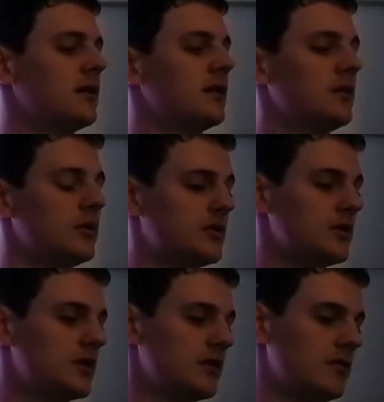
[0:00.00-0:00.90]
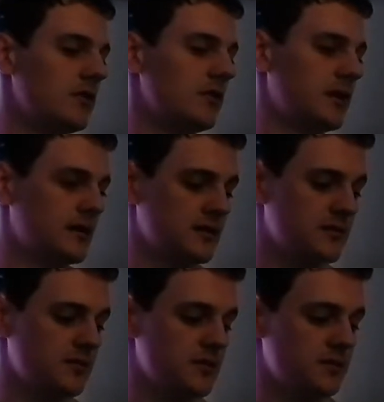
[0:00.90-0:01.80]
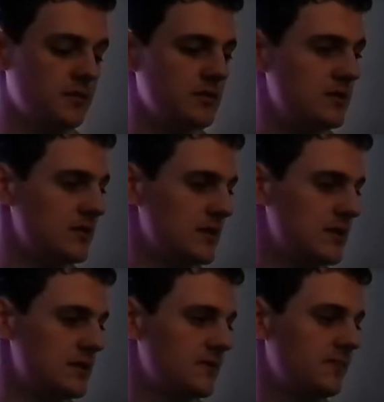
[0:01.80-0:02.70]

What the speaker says: What could go wrong without these principles is